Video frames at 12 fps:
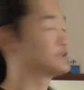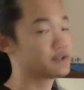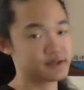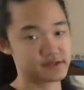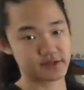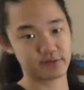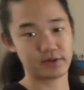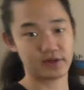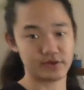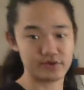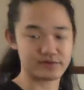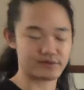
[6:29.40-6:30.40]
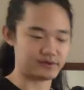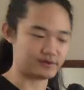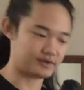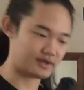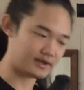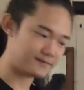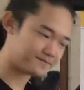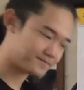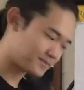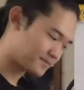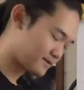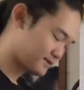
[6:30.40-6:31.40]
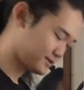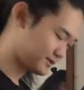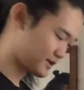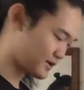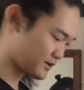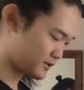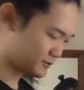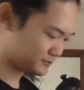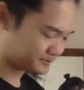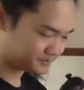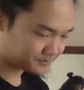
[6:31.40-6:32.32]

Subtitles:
think it's like really useful. Okay, so